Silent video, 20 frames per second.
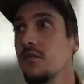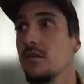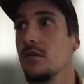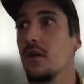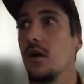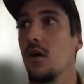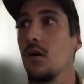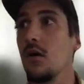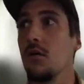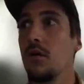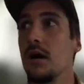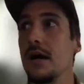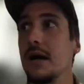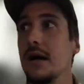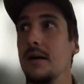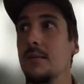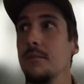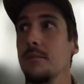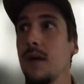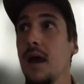
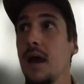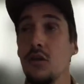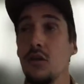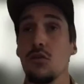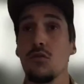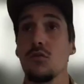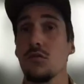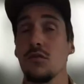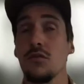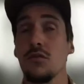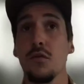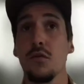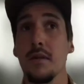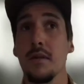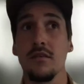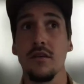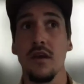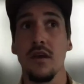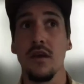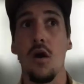actually it was just a few months
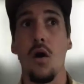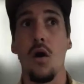ago.